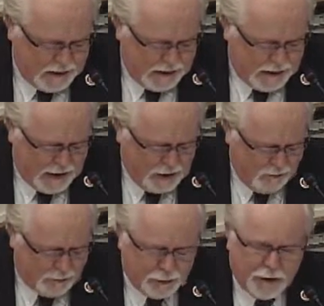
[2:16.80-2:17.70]
and I know
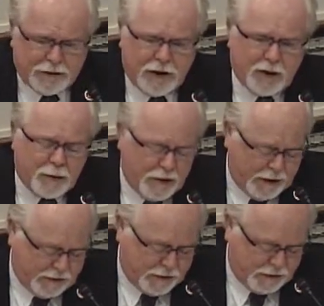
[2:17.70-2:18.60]
from personal
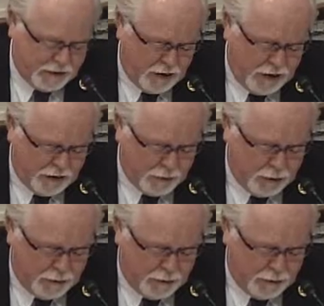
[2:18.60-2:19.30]
experience that starting a small